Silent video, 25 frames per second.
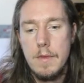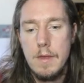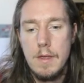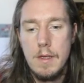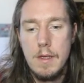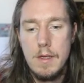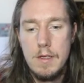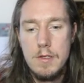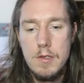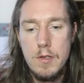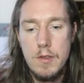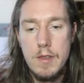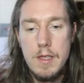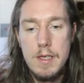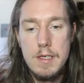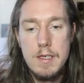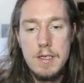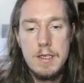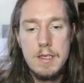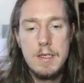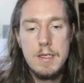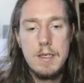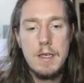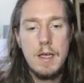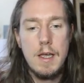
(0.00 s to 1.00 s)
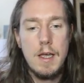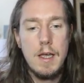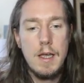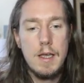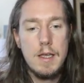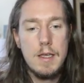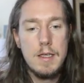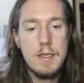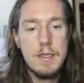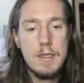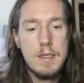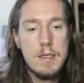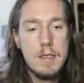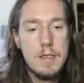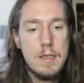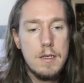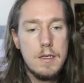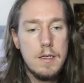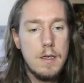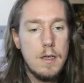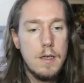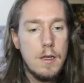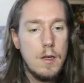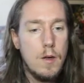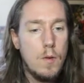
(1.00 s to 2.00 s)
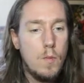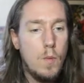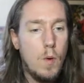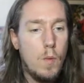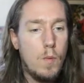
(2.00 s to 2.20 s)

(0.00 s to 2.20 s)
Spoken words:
So this is what